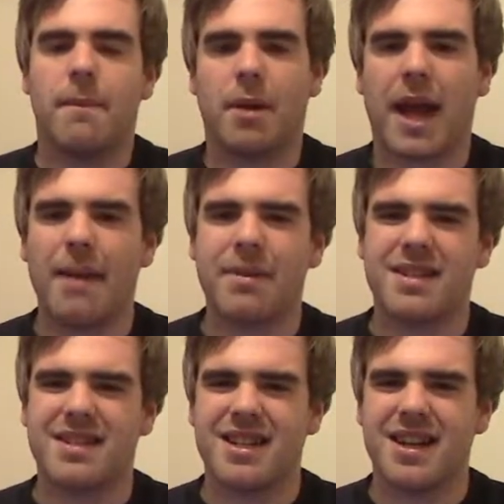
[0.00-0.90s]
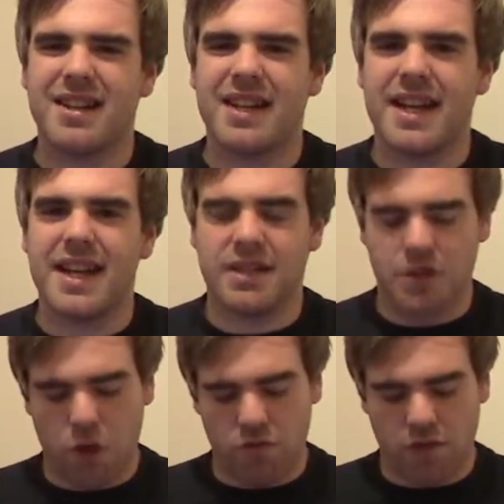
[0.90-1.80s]
But I am concerned that it
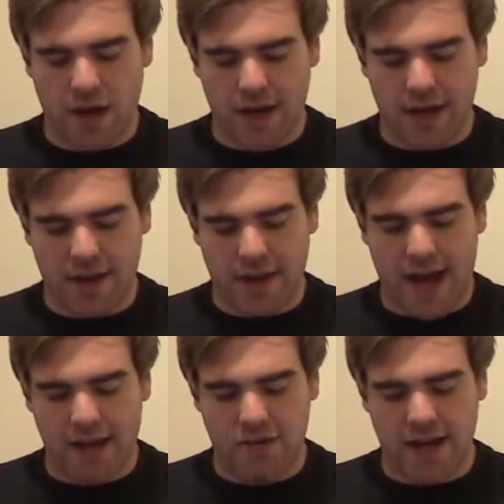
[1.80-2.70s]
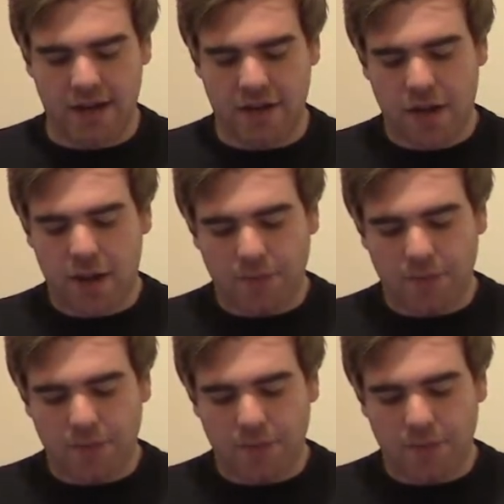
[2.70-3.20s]
is not running that great.